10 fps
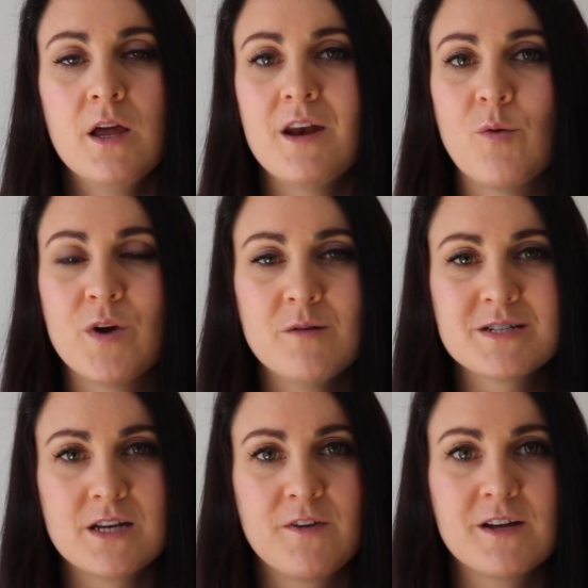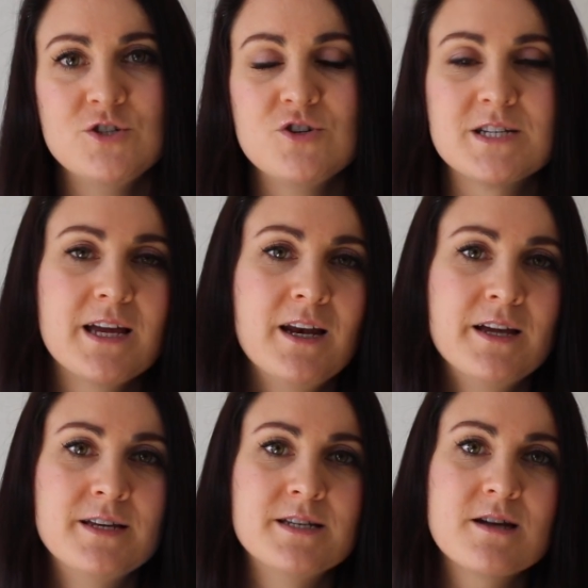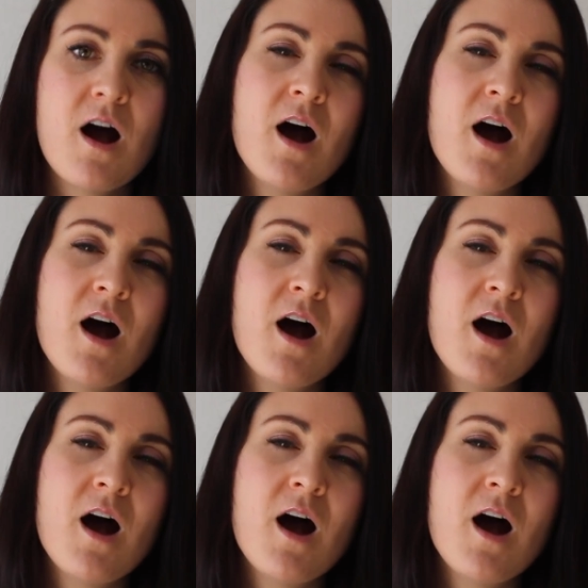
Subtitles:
Now, when I was living in New Zealand,